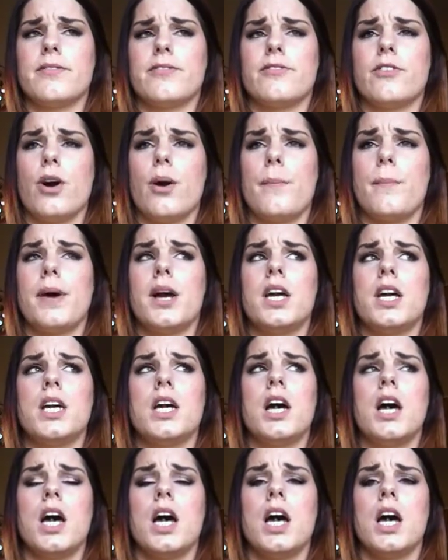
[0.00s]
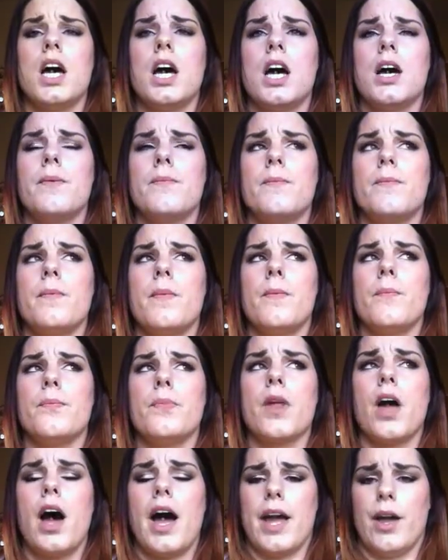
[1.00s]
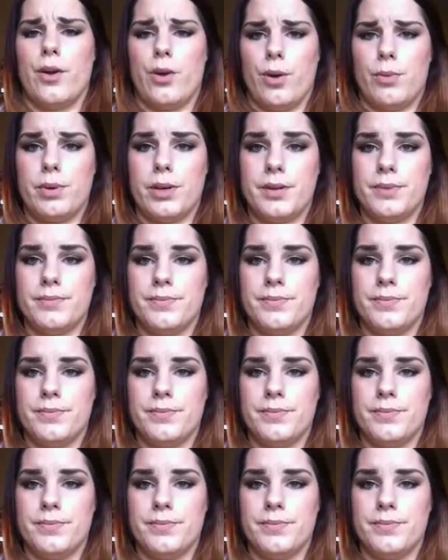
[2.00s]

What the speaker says: from iHerb.